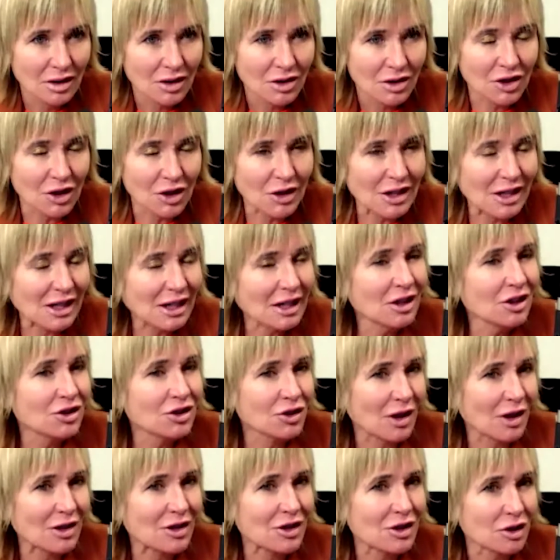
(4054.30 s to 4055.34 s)
So you didn't
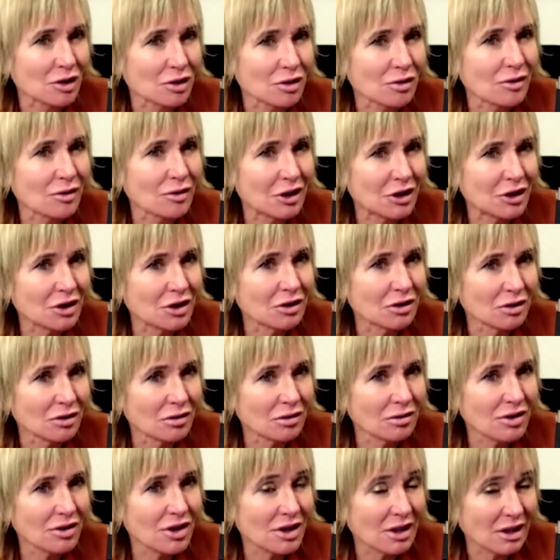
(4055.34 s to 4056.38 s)
trust your original
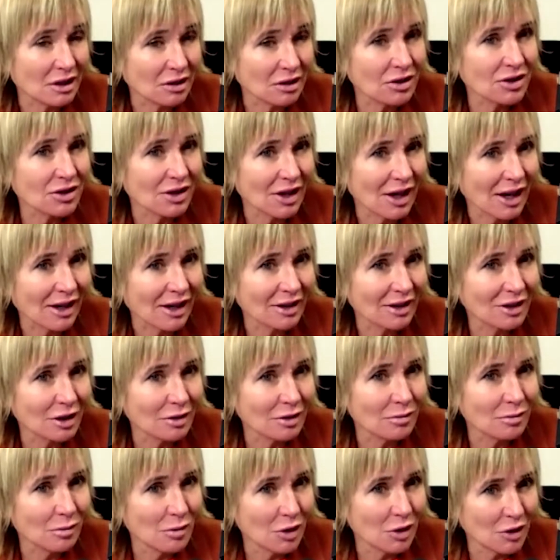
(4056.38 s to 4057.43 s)
skill set. You
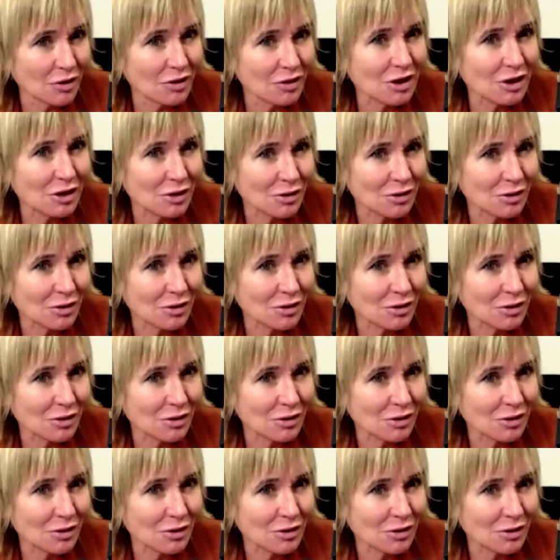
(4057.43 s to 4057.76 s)
moved into